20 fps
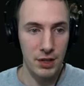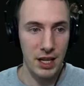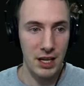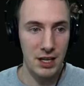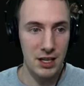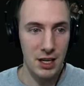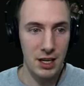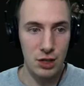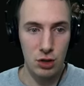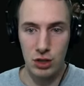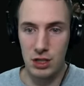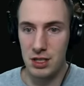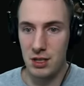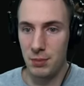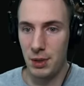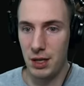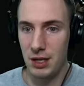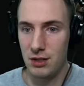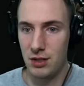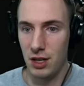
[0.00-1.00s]
that actually
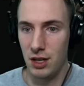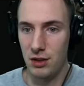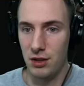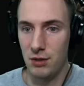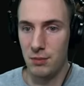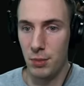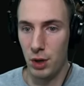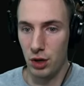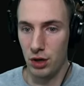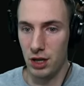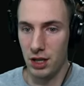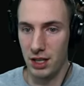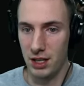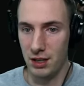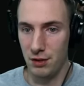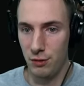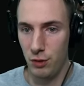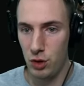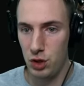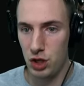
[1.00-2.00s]
depends on the Muriel. And
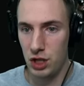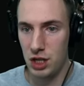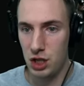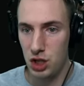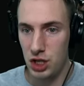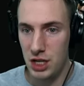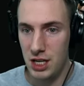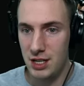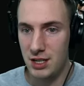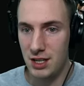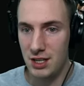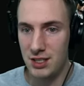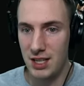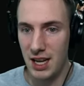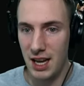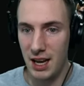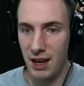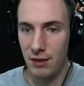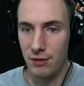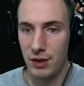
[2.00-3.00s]
unfortunately, she does
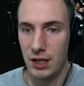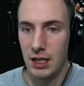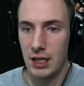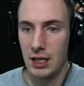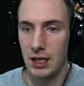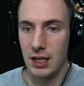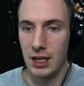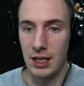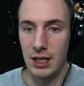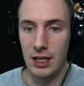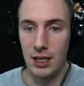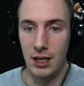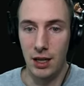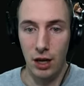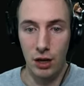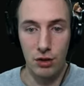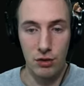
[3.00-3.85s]
have Honor